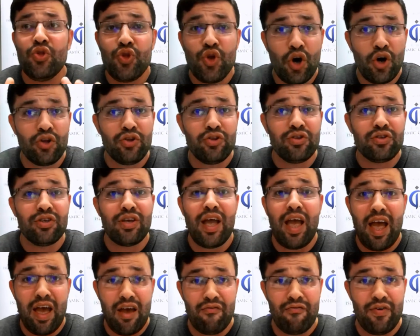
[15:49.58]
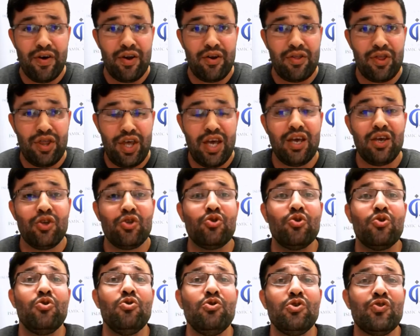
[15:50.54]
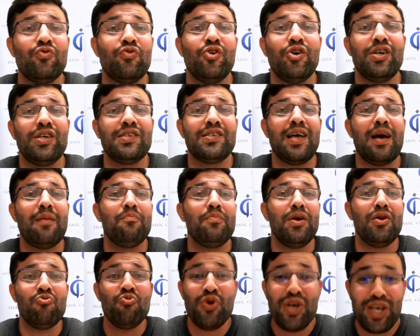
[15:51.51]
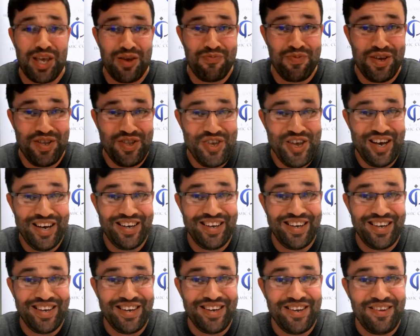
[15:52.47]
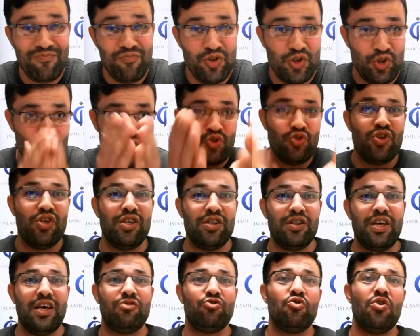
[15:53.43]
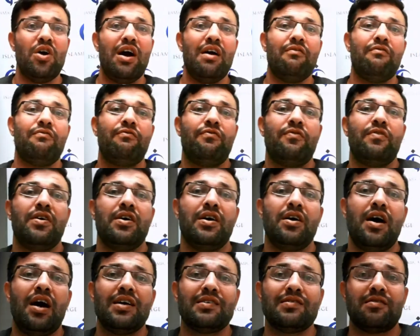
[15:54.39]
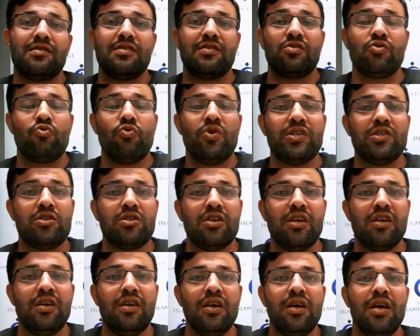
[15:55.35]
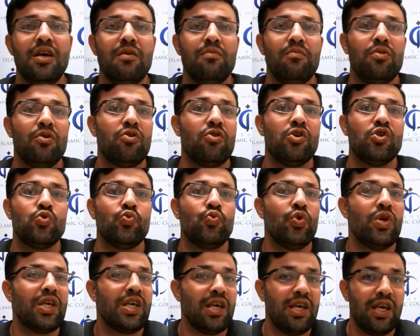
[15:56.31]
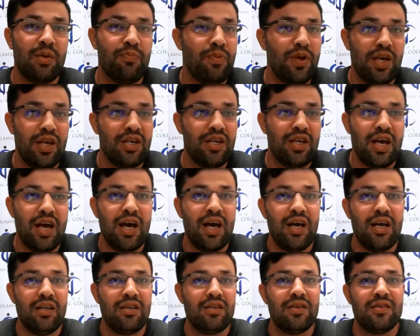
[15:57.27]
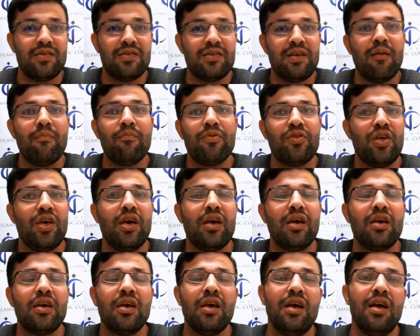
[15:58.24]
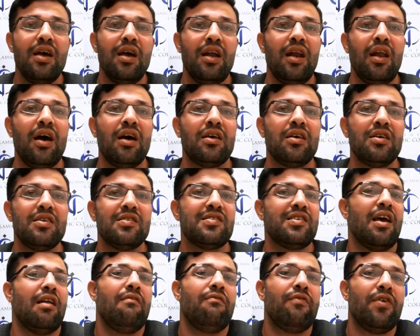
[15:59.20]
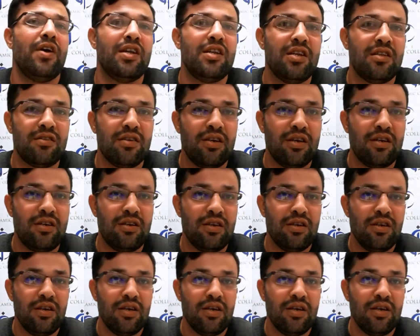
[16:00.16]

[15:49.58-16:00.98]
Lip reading: Don't ever think to use, for example, Wikipedia. It's good that you have asked this question, because Wikipedia, it is something like self-edited.